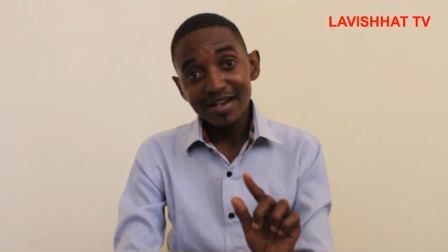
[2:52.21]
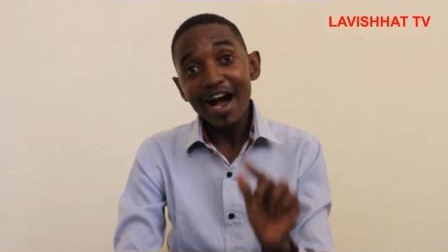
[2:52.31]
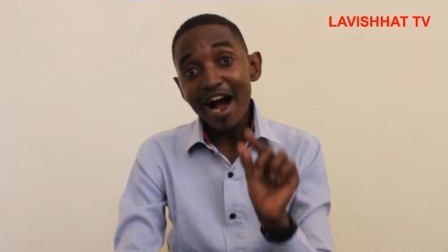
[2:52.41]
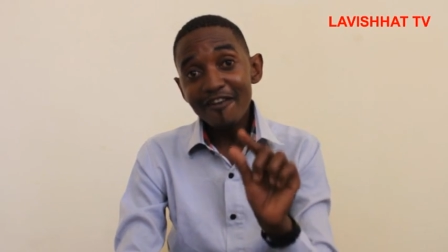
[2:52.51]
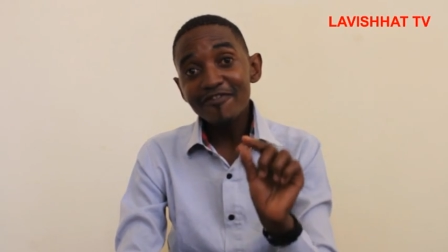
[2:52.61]

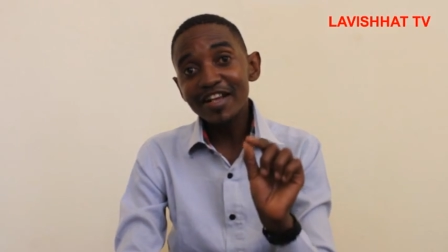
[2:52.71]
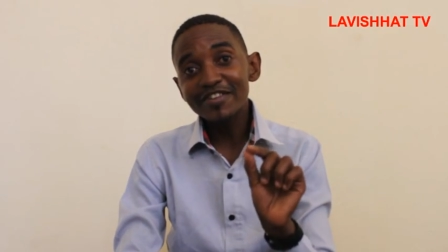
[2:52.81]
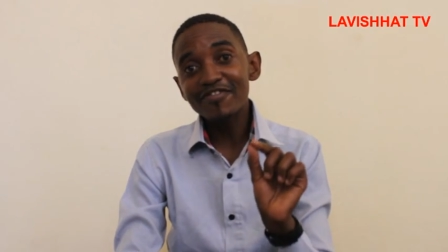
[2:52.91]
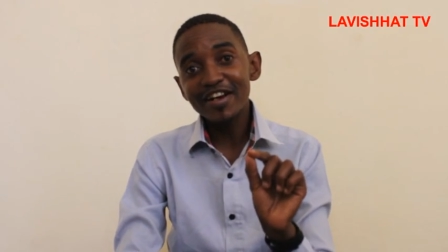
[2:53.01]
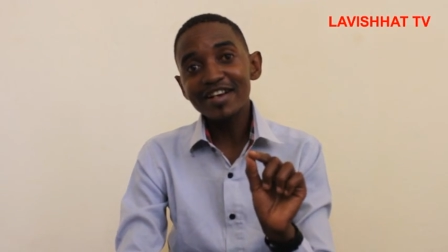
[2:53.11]
have
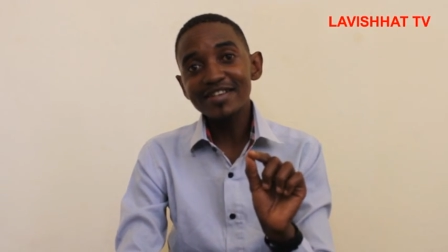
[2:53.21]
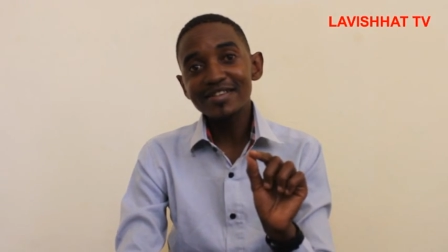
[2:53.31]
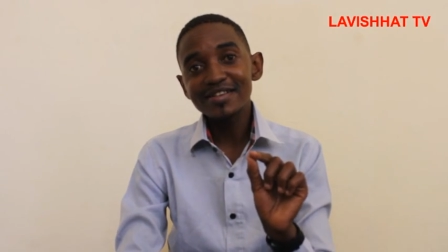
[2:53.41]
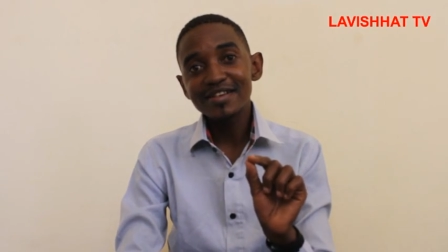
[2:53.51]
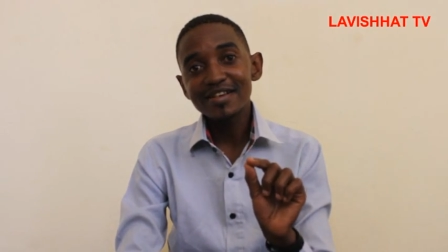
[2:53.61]
that
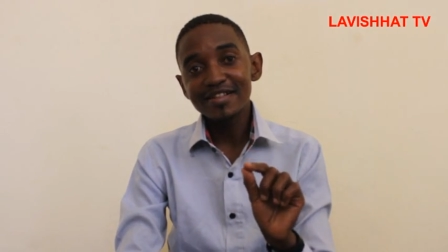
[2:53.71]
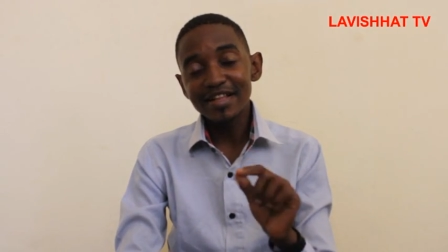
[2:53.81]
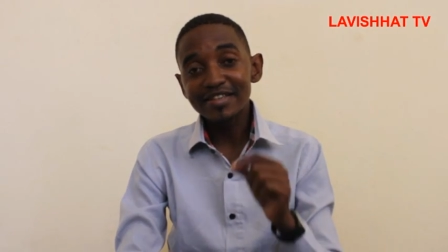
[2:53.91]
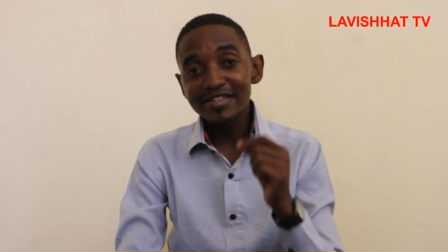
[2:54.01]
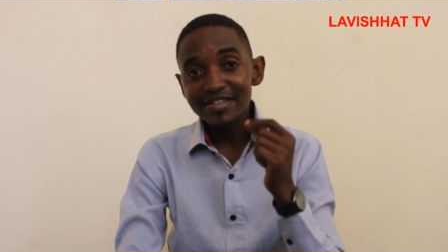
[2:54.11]
virus
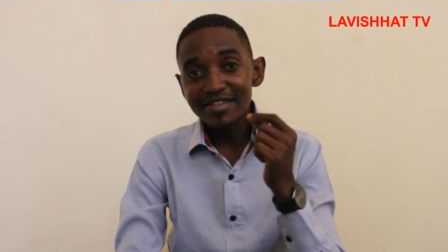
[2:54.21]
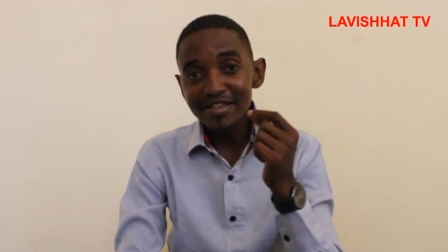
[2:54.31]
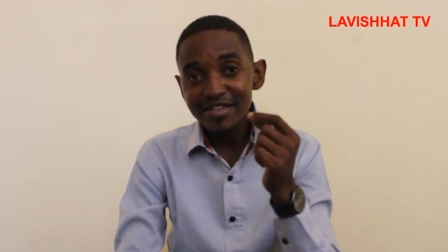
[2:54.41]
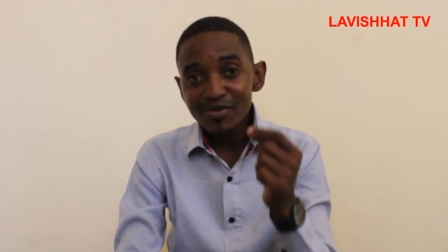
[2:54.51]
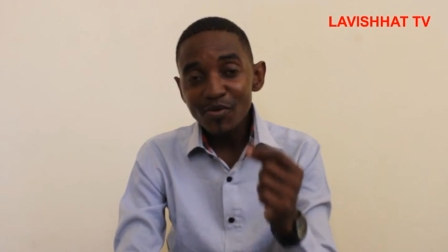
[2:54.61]
that
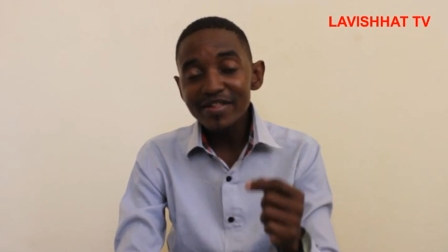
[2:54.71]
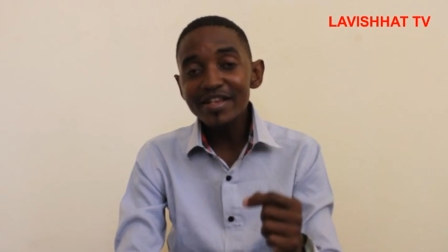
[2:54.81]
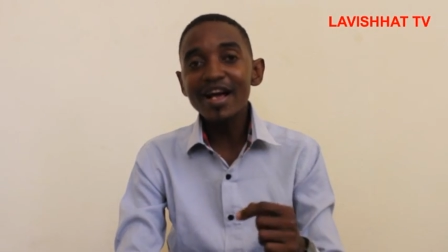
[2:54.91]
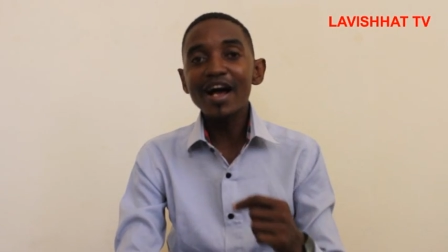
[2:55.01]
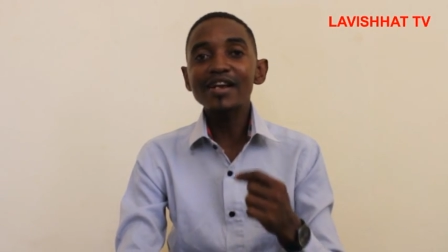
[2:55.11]
is
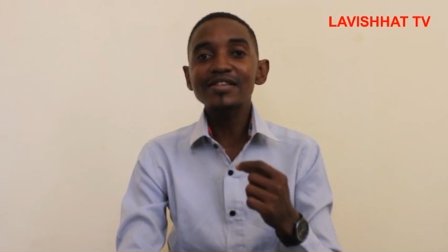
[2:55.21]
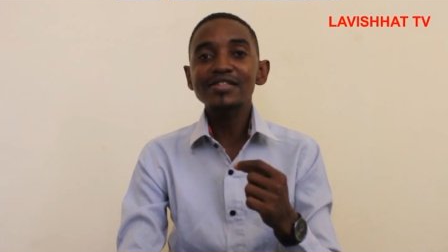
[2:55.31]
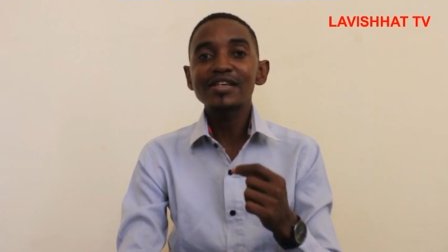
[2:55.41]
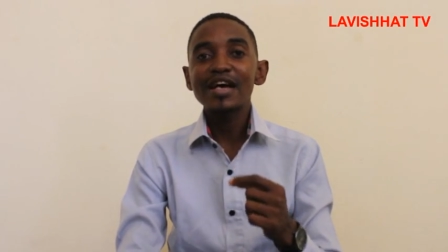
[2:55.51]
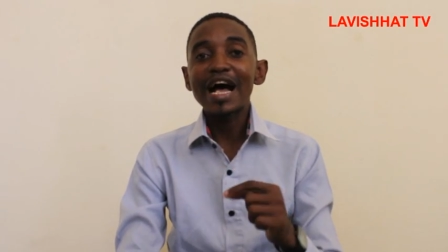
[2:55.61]
within
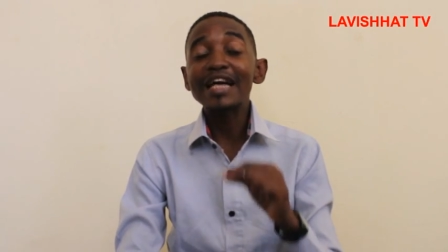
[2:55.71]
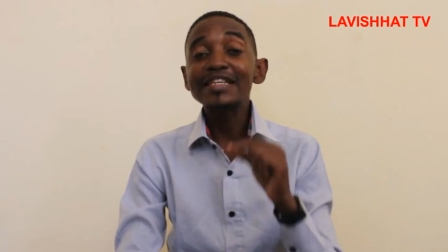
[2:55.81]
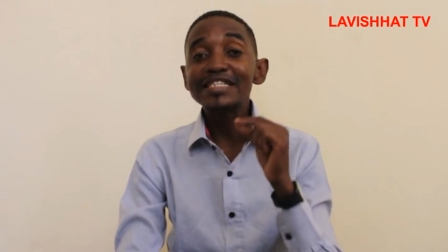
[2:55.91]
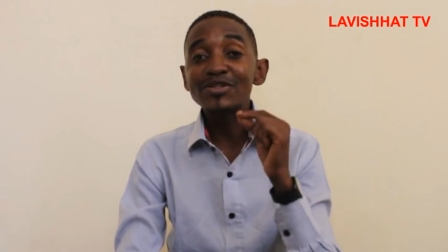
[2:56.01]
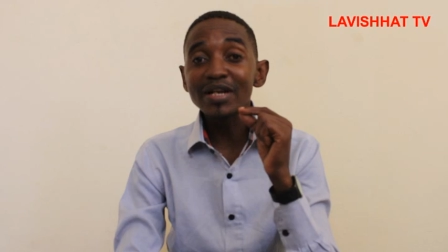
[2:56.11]
us and
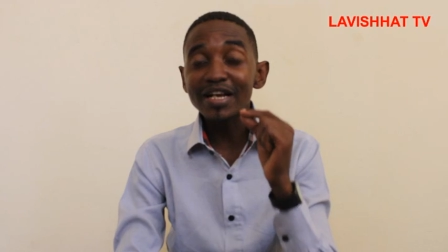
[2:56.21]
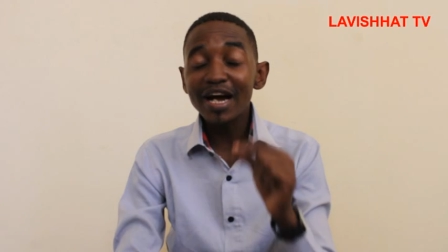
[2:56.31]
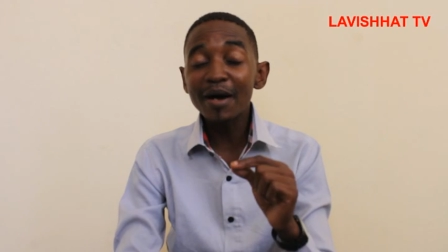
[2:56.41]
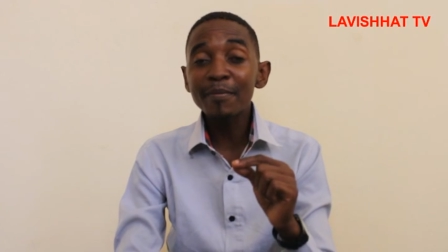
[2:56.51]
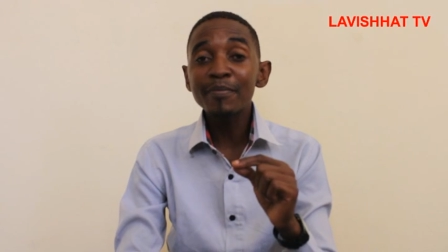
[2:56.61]
it will
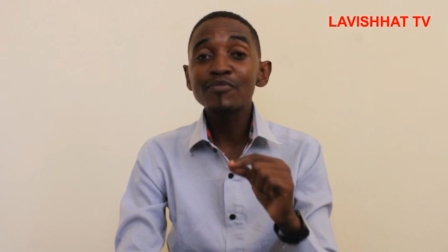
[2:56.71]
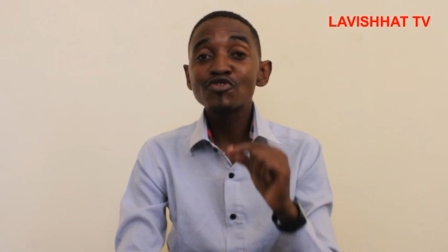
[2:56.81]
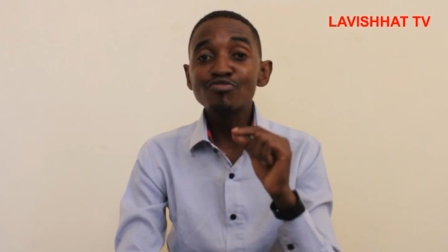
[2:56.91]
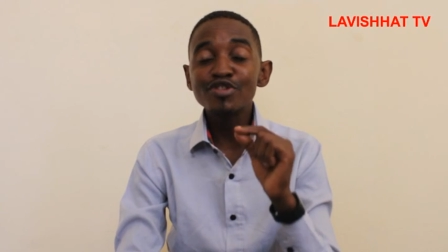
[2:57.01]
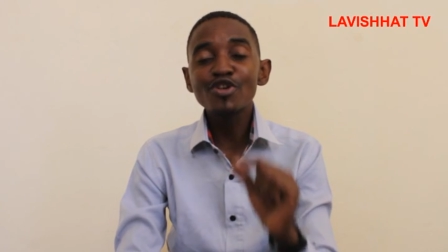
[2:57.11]
come
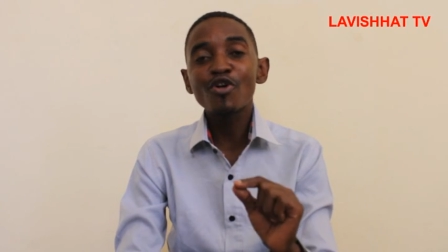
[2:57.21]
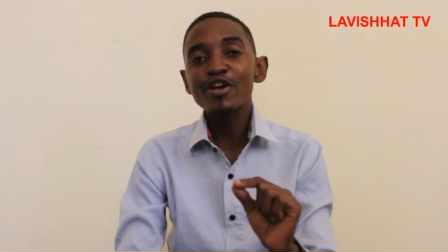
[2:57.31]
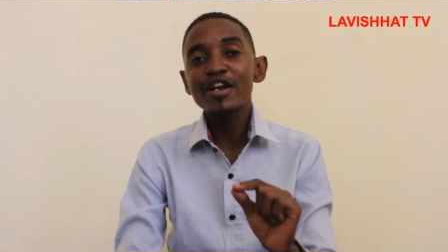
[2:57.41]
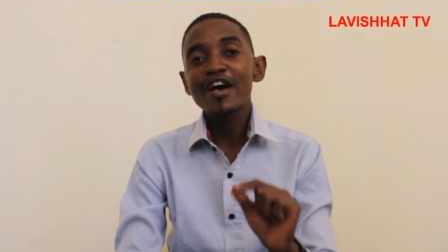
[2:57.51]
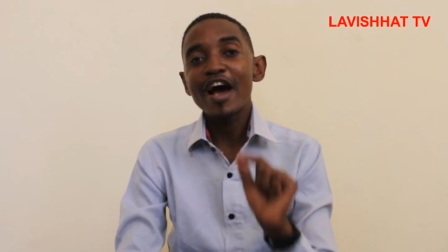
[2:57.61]
to be
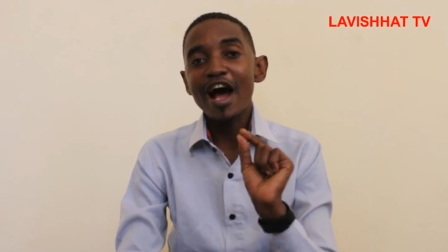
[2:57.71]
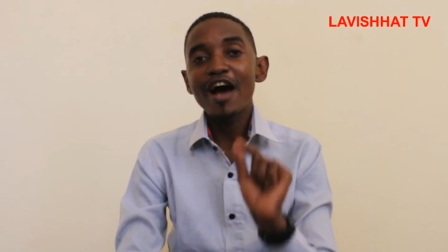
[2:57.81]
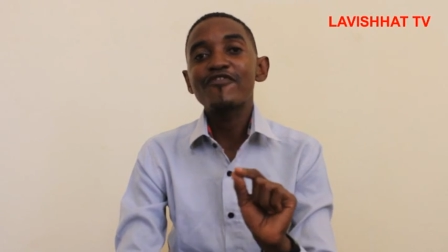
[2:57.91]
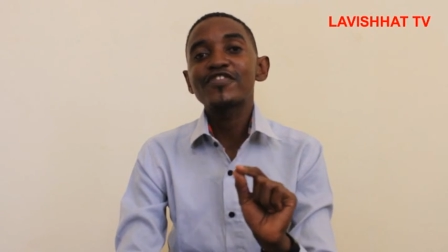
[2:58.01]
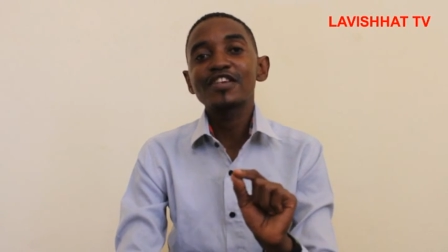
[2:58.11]
known
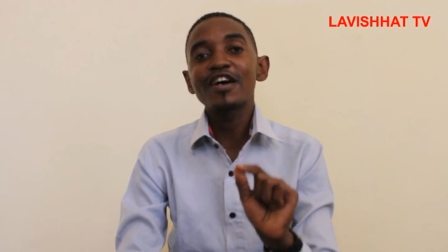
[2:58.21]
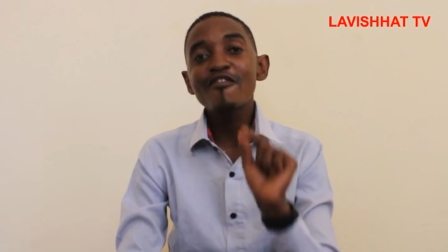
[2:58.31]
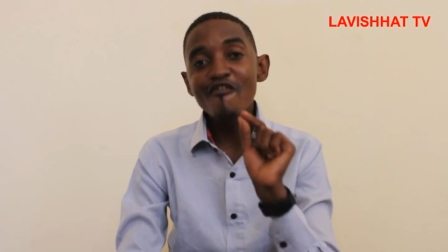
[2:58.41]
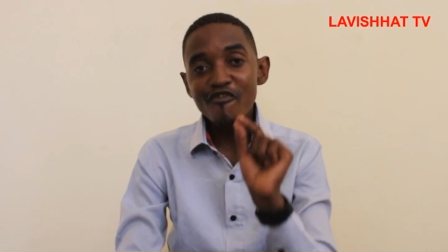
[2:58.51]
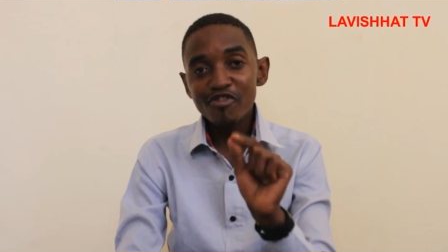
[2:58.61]
after
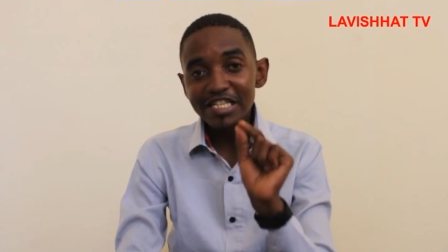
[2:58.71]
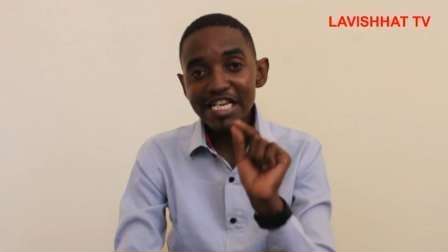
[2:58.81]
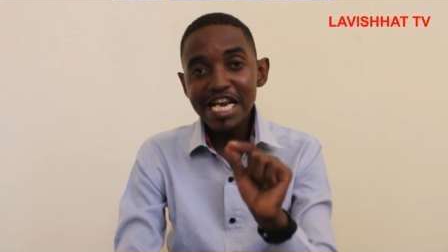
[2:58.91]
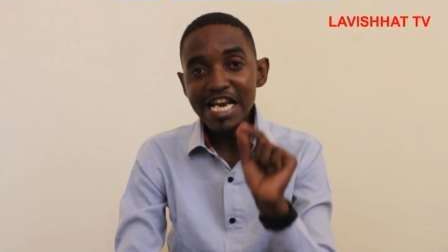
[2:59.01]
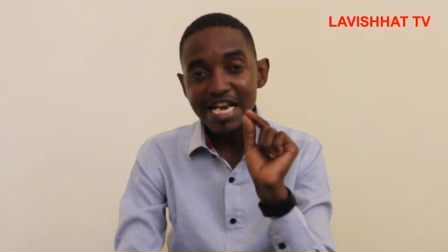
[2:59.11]

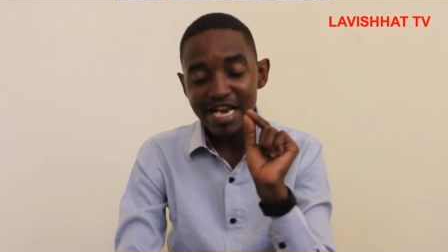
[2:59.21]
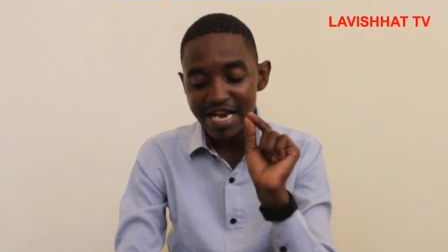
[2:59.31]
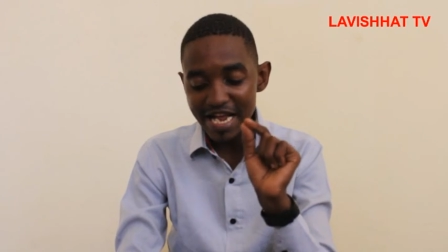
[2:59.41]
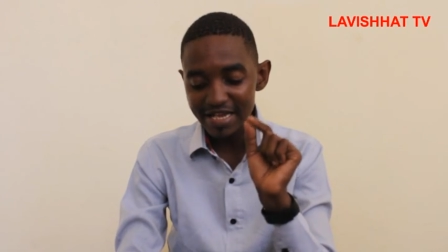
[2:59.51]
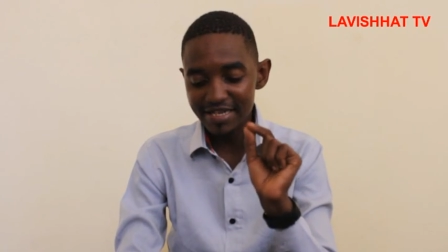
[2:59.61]
14
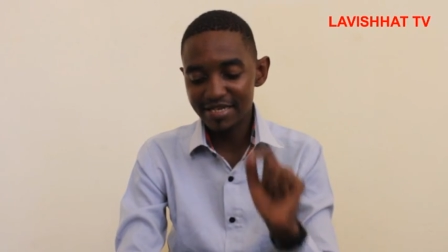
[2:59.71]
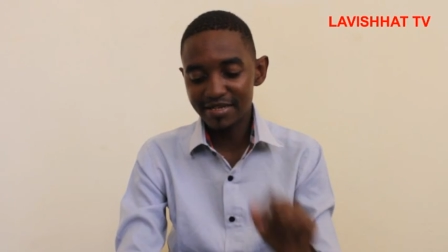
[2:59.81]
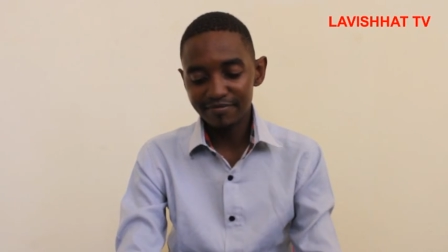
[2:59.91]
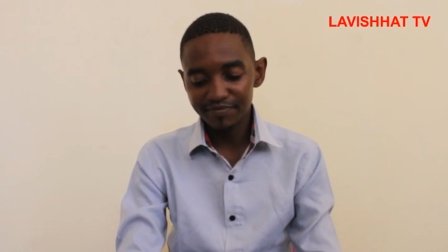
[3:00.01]
days.